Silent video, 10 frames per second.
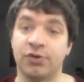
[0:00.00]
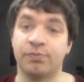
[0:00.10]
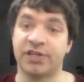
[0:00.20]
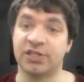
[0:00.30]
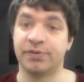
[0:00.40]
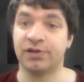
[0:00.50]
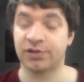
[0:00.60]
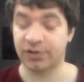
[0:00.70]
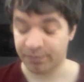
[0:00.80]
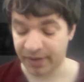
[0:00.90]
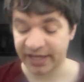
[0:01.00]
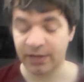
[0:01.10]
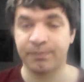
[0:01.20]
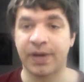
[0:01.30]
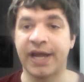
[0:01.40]
buttermilk by
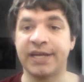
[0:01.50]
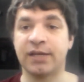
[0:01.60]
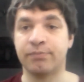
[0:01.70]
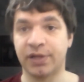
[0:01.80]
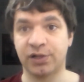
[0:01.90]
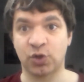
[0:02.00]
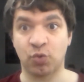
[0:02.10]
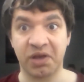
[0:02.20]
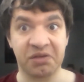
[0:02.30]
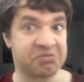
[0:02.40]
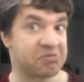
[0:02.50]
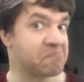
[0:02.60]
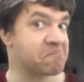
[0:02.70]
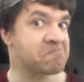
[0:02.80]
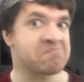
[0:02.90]
combining milk with
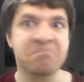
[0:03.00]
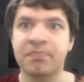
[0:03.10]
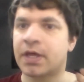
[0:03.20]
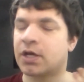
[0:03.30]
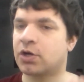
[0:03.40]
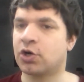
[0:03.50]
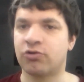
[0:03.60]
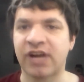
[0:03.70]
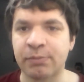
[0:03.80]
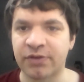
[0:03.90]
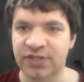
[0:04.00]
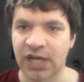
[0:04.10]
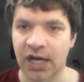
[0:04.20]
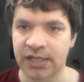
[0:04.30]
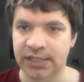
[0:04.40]
cream of
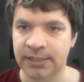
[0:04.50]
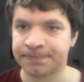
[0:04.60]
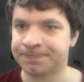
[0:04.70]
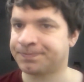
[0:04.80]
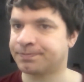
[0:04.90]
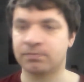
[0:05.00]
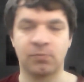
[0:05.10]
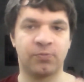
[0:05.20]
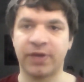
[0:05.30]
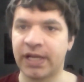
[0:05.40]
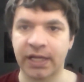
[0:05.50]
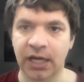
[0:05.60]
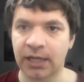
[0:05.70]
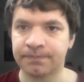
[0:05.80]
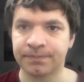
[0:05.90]
tartar,
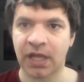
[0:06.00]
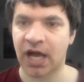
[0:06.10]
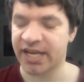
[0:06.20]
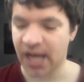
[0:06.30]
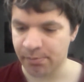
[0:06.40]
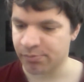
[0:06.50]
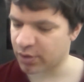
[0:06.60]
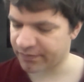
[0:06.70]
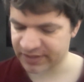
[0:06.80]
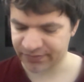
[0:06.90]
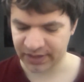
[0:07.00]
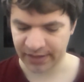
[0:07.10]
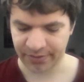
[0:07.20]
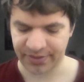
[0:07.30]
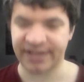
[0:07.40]
vinegar, a number of different
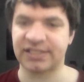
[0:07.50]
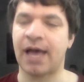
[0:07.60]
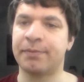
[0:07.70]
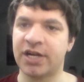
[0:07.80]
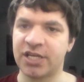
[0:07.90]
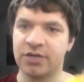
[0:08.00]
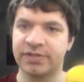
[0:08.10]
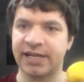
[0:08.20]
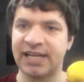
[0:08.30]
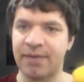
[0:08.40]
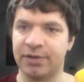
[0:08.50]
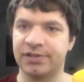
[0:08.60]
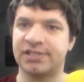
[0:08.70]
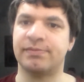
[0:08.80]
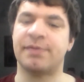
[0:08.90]
other things. I'm going to use
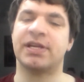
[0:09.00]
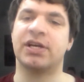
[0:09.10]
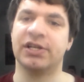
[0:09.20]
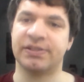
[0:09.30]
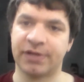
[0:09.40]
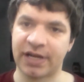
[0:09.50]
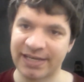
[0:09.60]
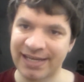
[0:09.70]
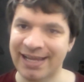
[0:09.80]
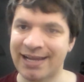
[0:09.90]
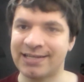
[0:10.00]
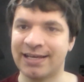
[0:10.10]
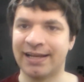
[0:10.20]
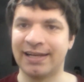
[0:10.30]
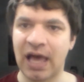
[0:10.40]
lemon simply because I'm going to need
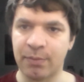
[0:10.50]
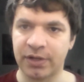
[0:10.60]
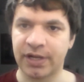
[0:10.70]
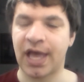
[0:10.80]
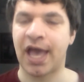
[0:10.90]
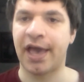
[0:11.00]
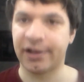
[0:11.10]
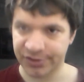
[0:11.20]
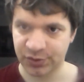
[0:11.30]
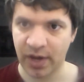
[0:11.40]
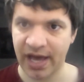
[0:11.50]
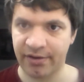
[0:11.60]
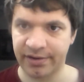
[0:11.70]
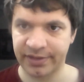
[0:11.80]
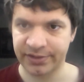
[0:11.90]
lemon elsewhere
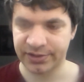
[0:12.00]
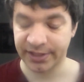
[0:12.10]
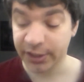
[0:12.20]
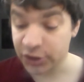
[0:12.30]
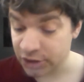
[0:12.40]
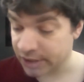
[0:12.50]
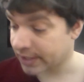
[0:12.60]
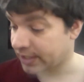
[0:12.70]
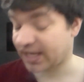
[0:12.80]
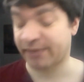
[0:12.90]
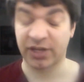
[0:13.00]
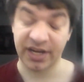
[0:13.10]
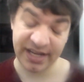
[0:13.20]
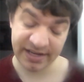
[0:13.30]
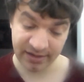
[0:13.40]
in this dish, and I'm going to
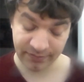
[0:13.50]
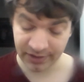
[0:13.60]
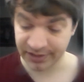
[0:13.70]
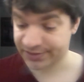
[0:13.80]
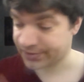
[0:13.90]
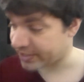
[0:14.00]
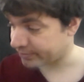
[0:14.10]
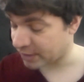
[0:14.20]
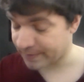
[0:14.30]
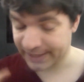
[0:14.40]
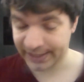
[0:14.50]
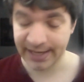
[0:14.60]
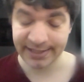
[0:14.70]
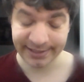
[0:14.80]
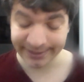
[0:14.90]
need it for the dessert I'm going to make
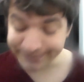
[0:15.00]
later.